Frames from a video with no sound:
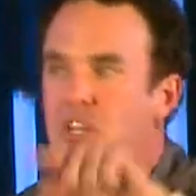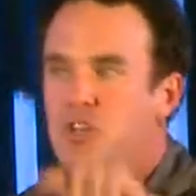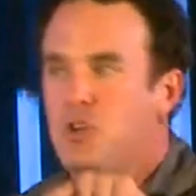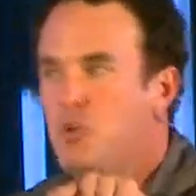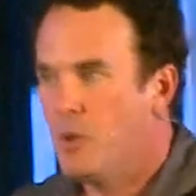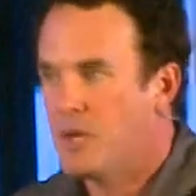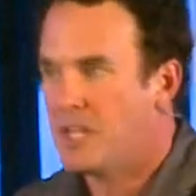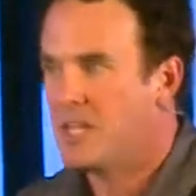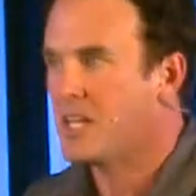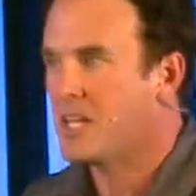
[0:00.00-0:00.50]
that you
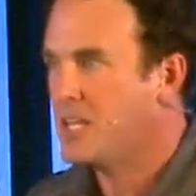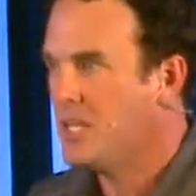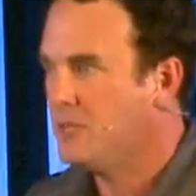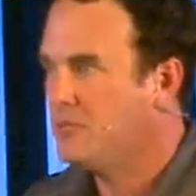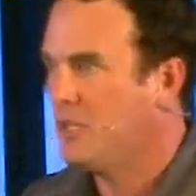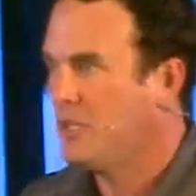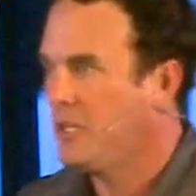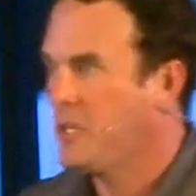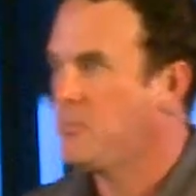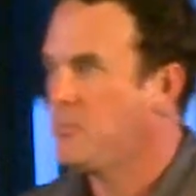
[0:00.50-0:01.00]
wanted to give
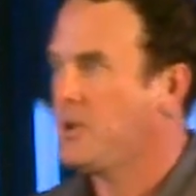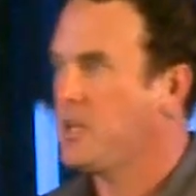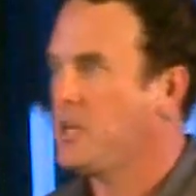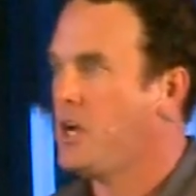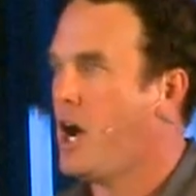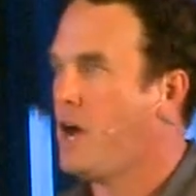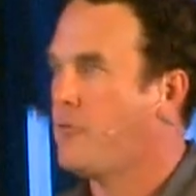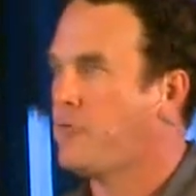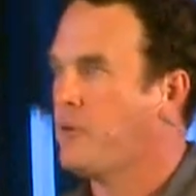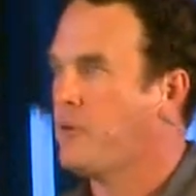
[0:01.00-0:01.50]
the liberty
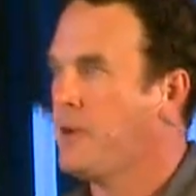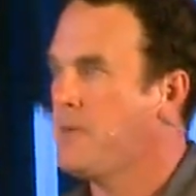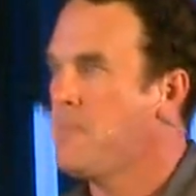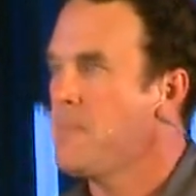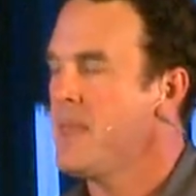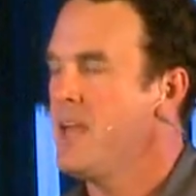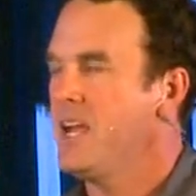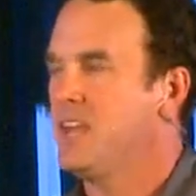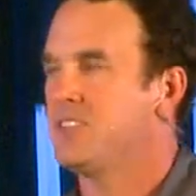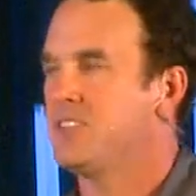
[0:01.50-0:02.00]
offering,
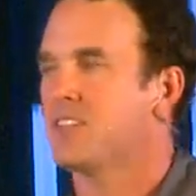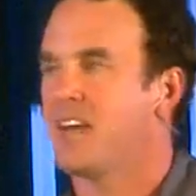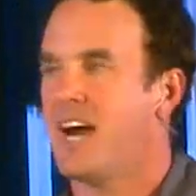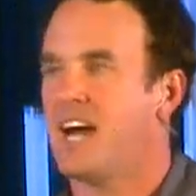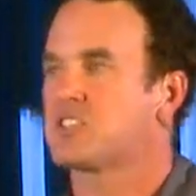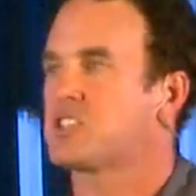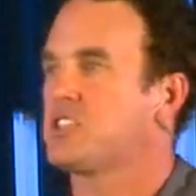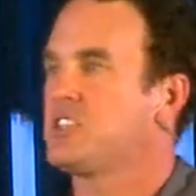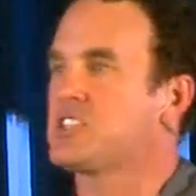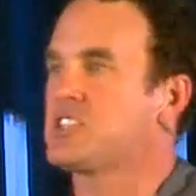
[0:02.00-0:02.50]
and
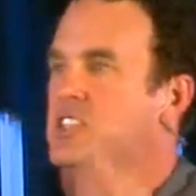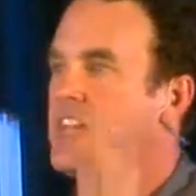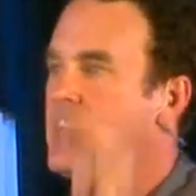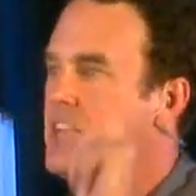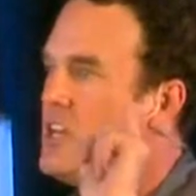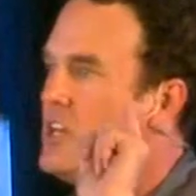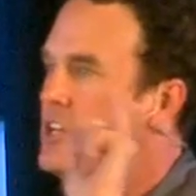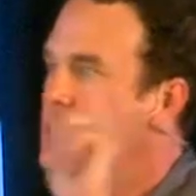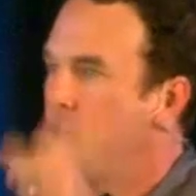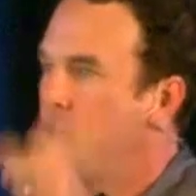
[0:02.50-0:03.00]
God's going to
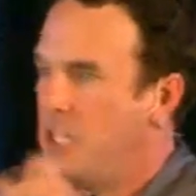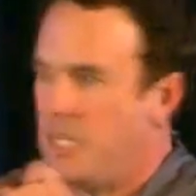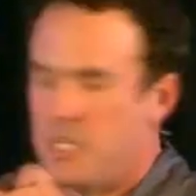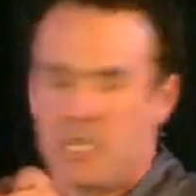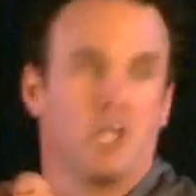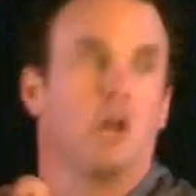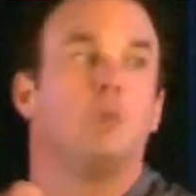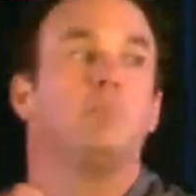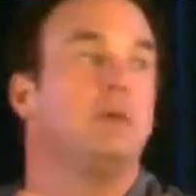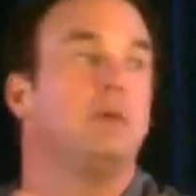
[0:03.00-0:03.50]
say, You need to
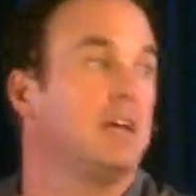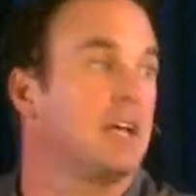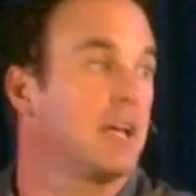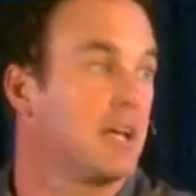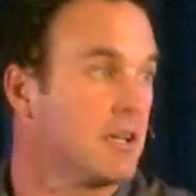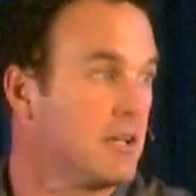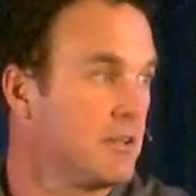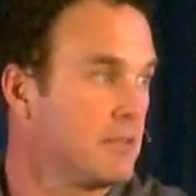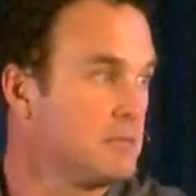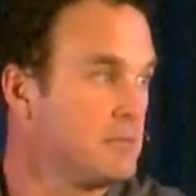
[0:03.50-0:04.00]
go
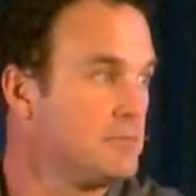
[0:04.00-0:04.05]
big.